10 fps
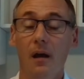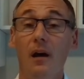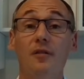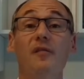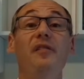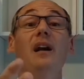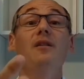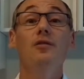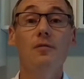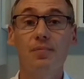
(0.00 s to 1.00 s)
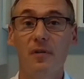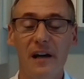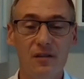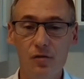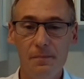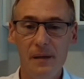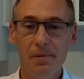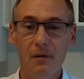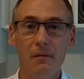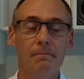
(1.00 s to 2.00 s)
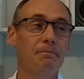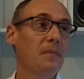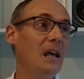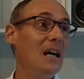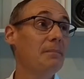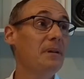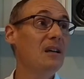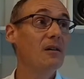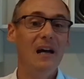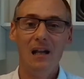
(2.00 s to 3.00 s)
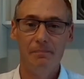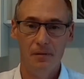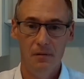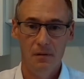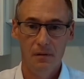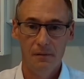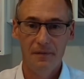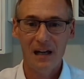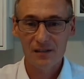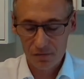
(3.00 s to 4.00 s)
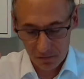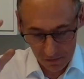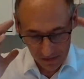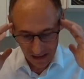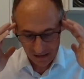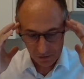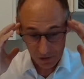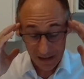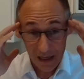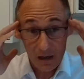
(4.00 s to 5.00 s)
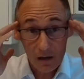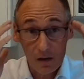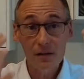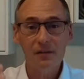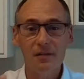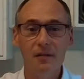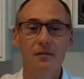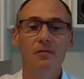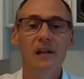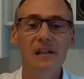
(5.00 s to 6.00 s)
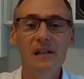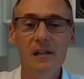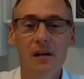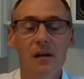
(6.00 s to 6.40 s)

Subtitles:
the value you provide to people, and be a helper. That's what I learned really.